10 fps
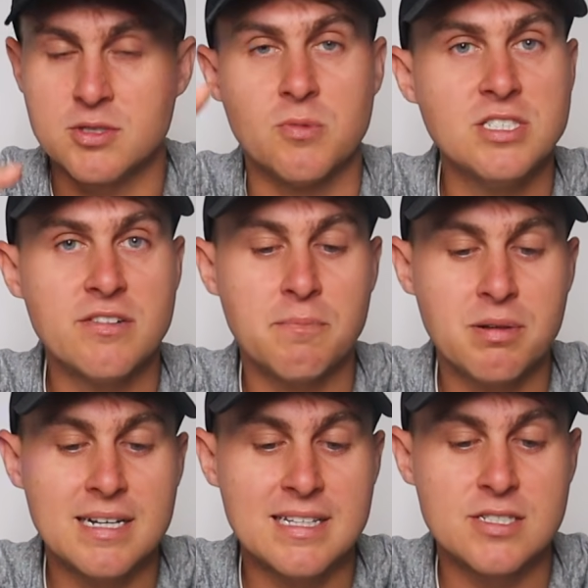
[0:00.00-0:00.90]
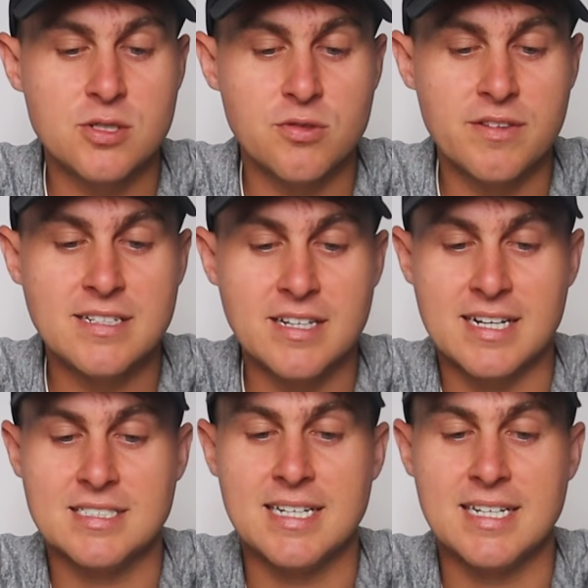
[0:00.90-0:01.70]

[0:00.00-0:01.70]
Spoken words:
So once you've completed at least 2 of these, like I